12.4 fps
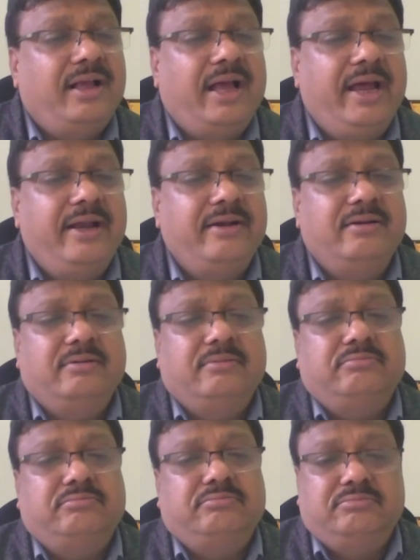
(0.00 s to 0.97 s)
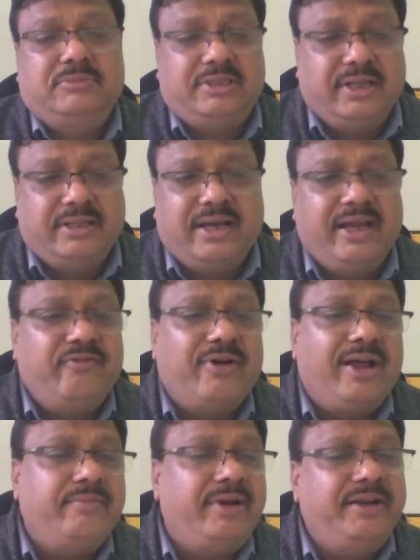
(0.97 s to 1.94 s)
And the, the, the
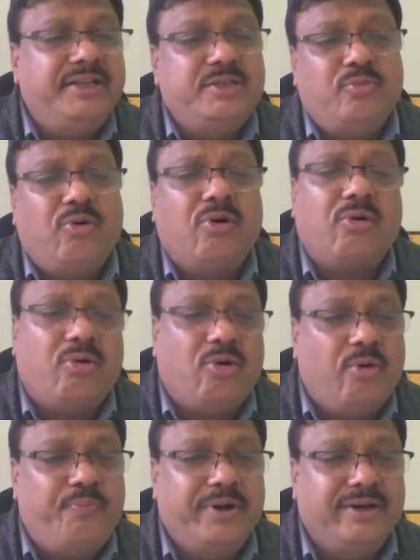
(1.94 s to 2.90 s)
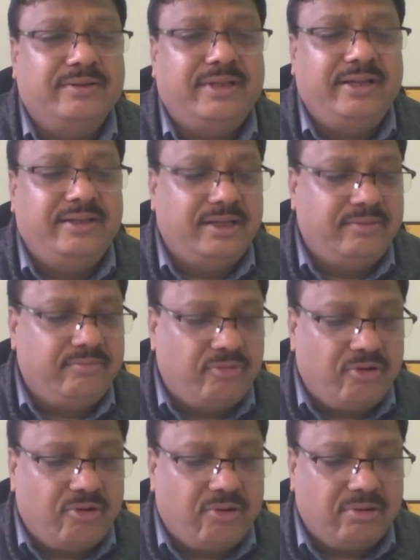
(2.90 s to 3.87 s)
environment is more open. There is a
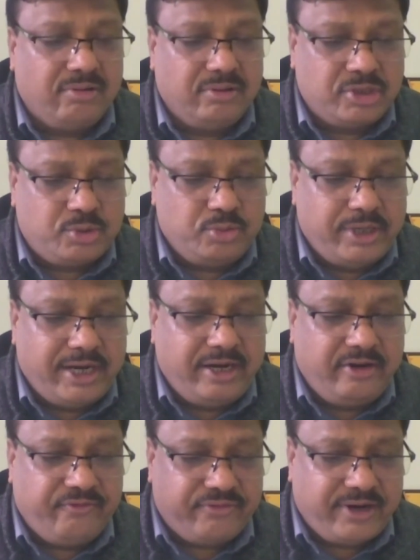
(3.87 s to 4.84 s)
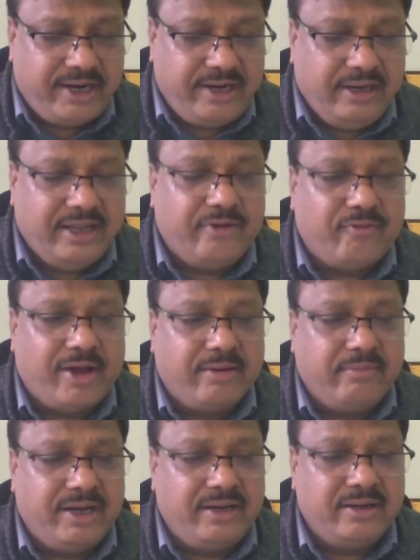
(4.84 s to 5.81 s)
more student friendly
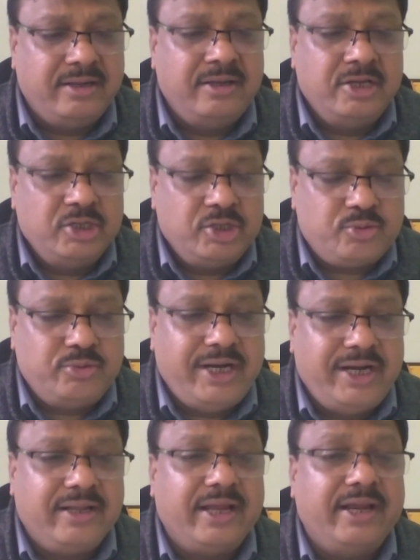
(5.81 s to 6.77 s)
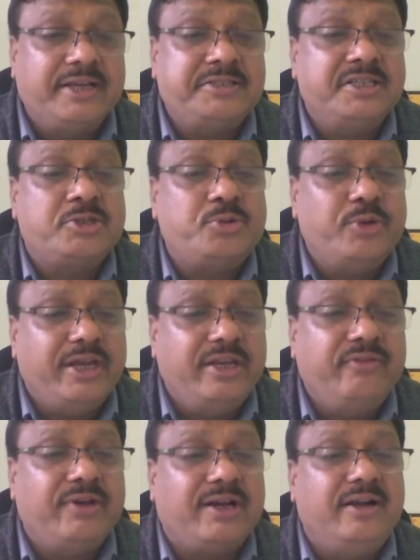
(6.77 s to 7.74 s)
environment. Student can access to
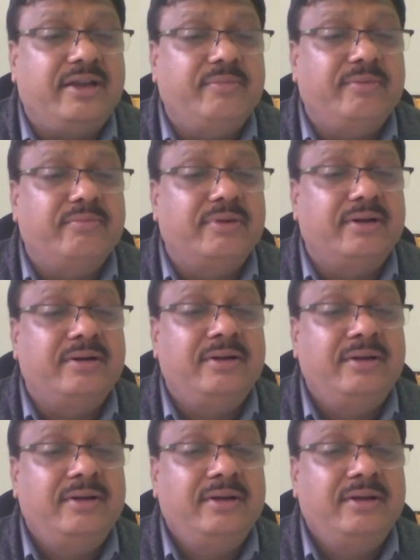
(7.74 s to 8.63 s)
any faculty member.